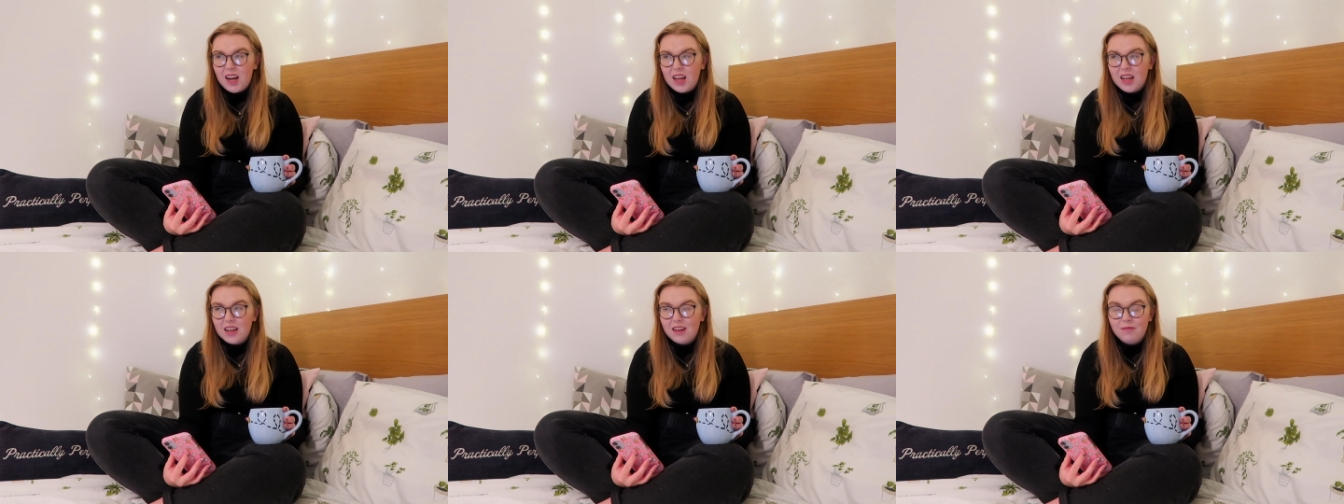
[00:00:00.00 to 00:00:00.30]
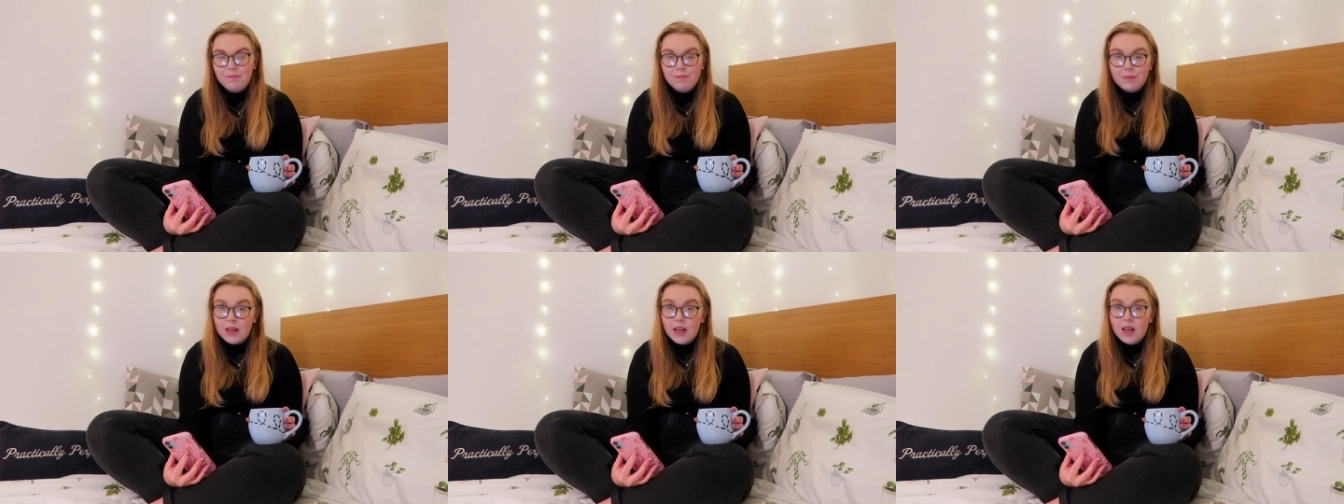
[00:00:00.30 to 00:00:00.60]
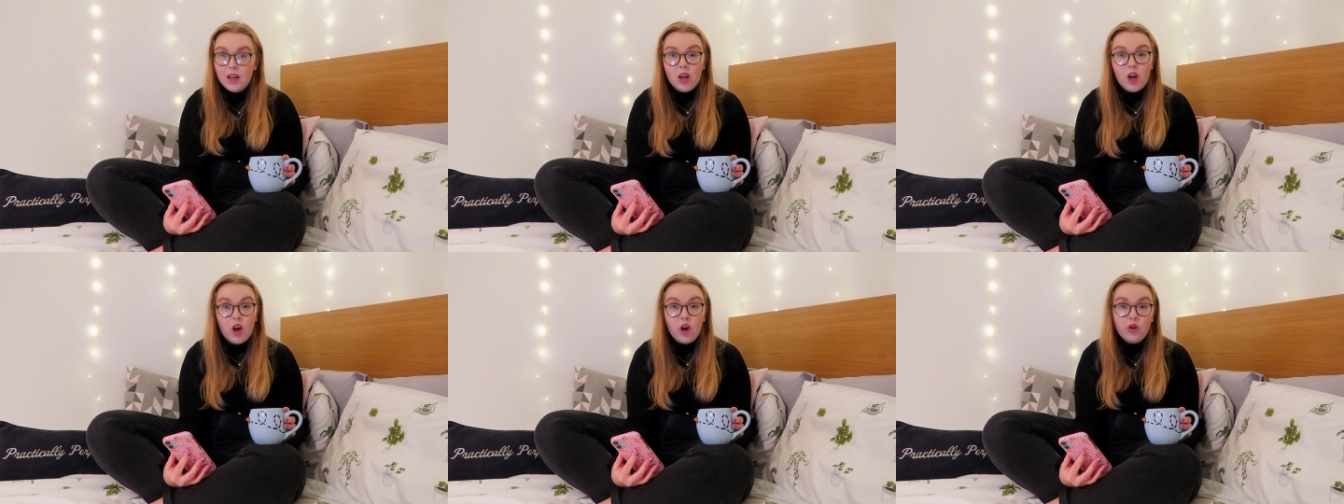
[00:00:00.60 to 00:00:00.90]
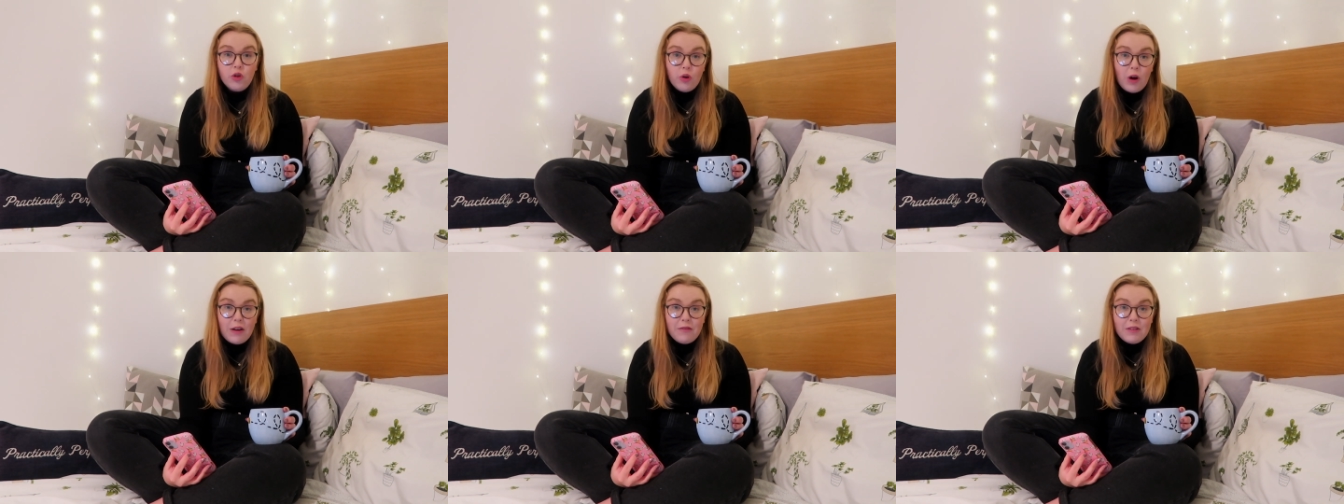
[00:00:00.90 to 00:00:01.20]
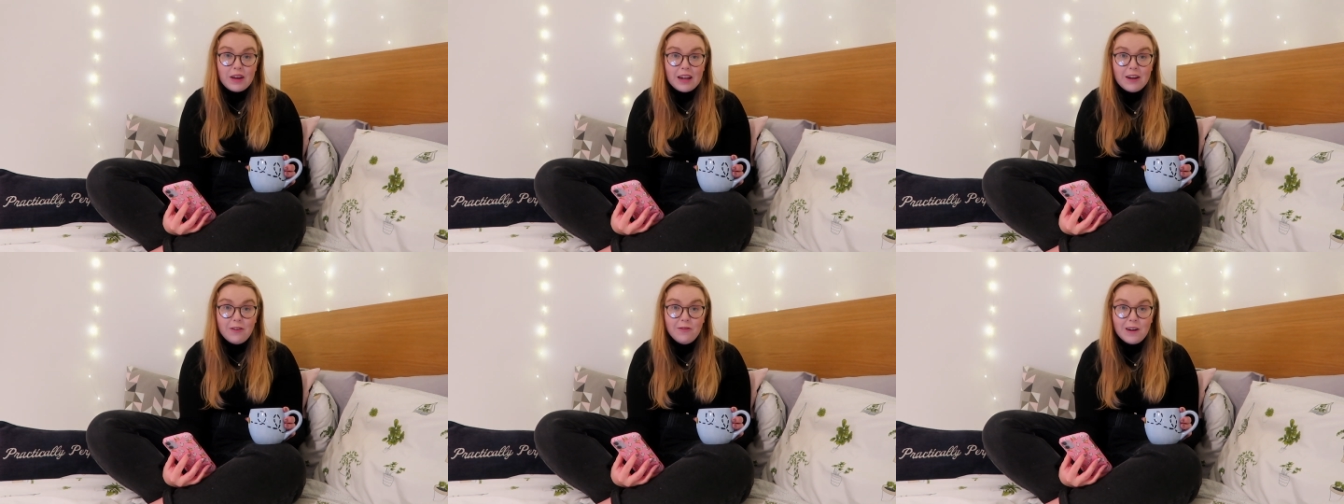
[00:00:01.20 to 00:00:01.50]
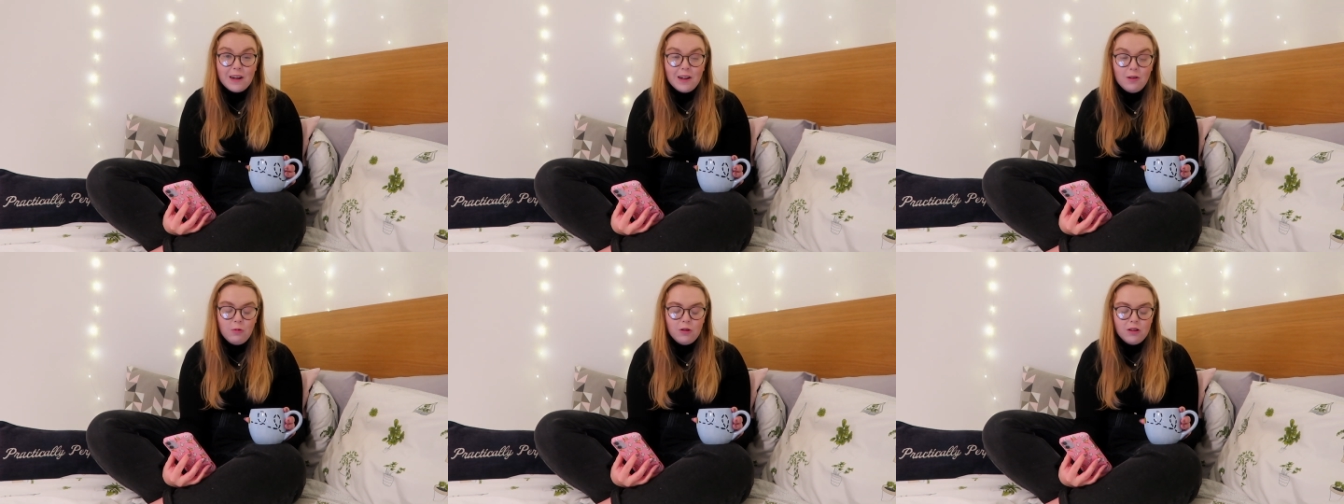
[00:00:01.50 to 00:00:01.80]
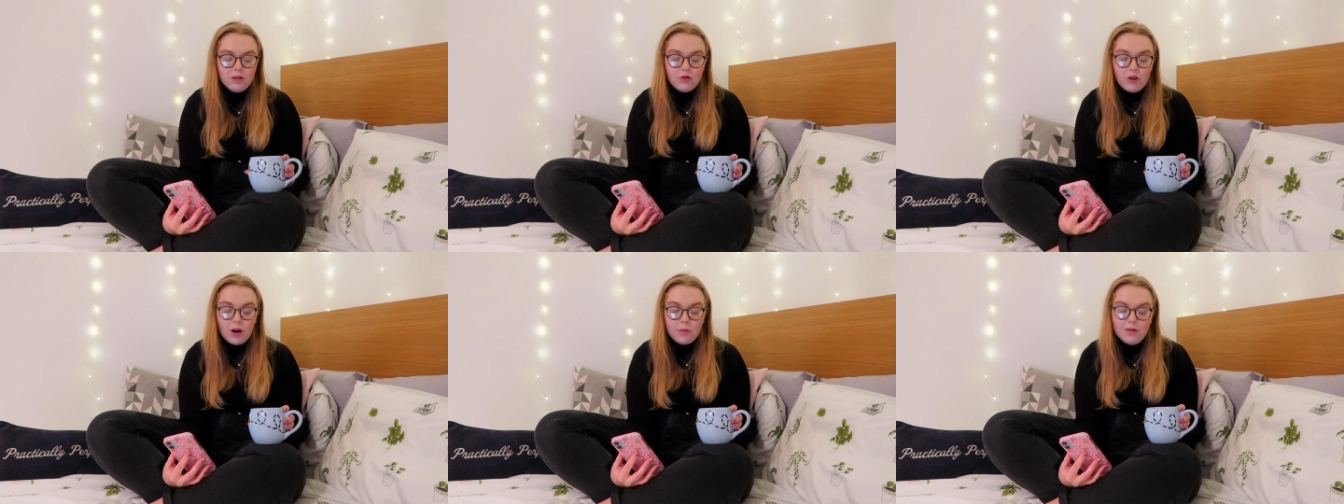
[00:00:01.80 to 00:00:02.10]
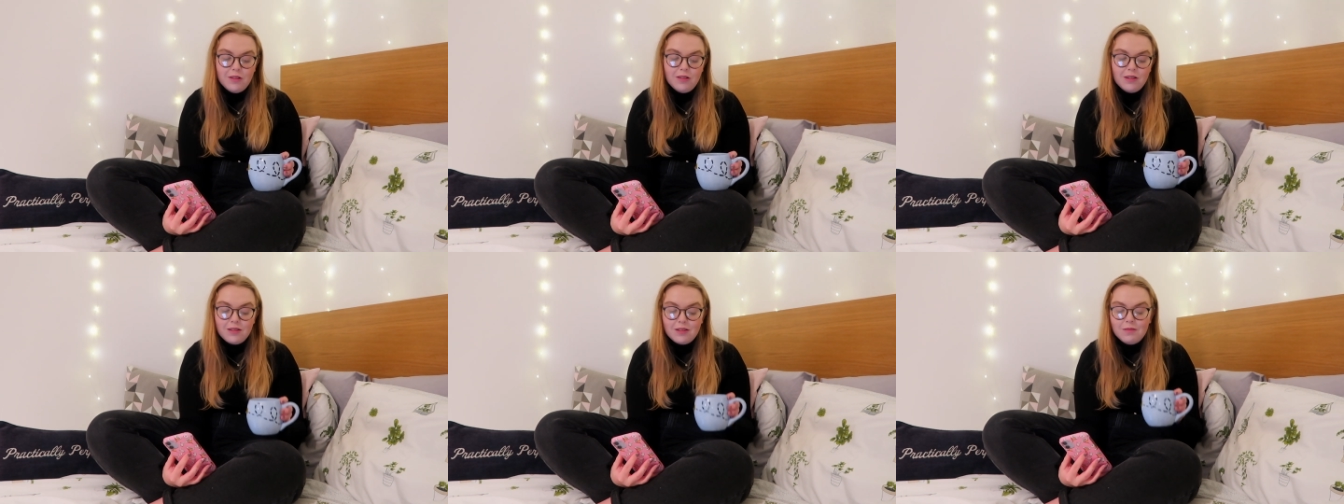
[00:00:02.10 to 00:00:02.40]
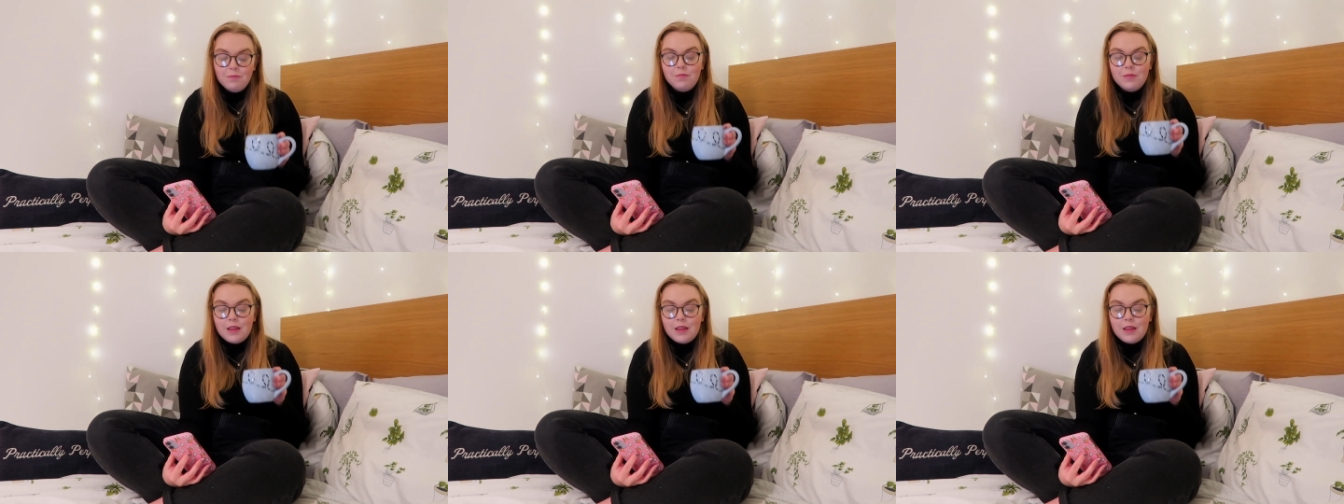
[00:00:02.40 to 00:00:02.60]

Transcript: like not having any real world troubles.